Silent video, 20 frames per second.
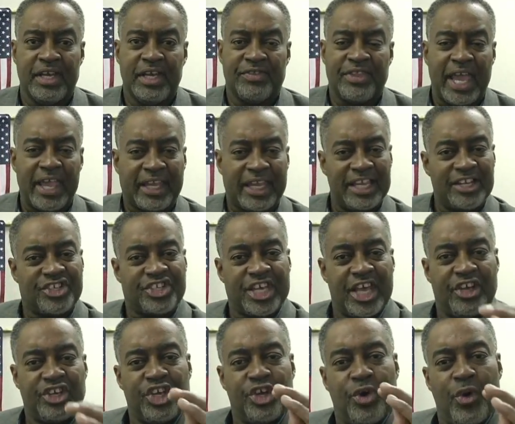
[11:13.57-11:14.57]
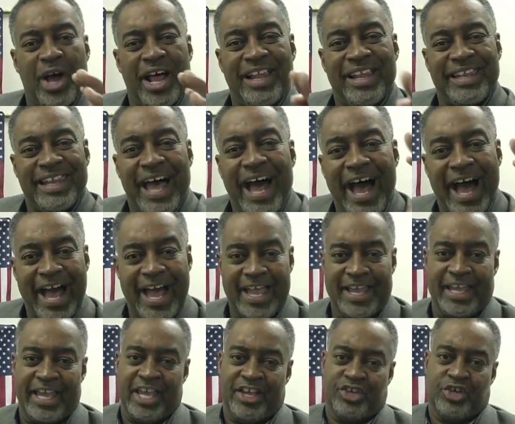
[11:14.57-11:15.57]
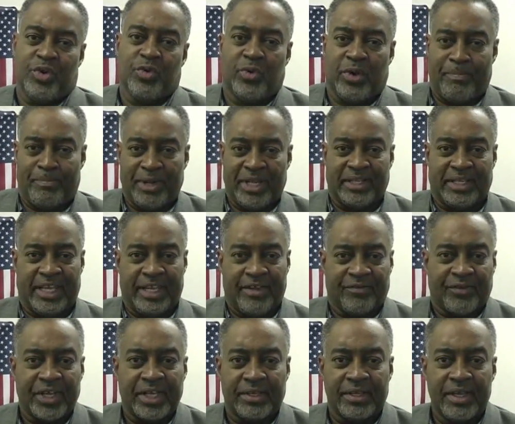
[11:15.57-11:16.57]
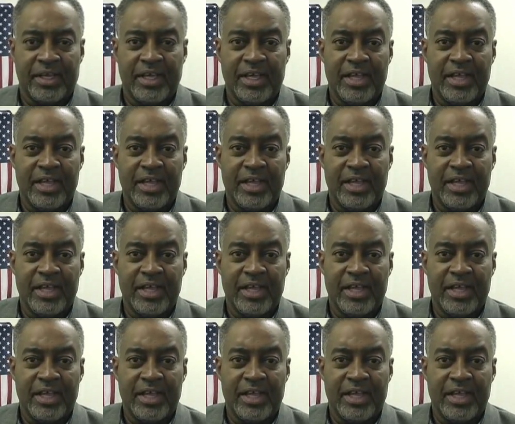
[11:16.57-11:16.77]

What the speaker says: They can tell you a lie and you will believe it.